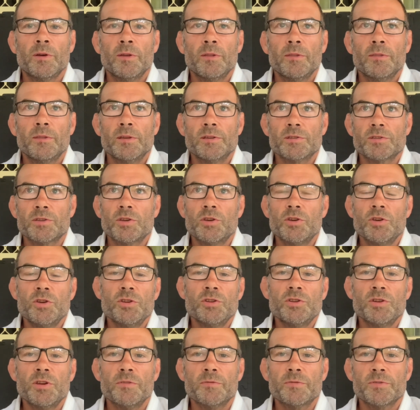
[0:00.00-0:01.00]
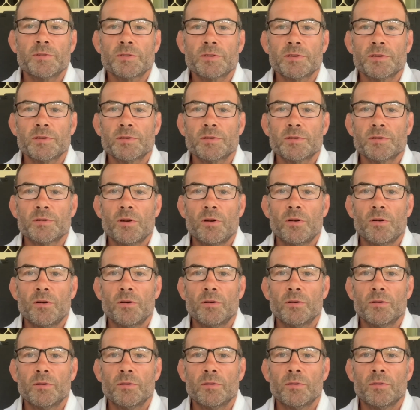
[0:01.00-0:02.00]
There's a huge emphasis
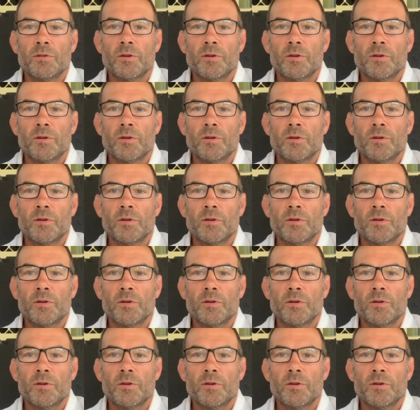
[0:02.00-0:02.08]
on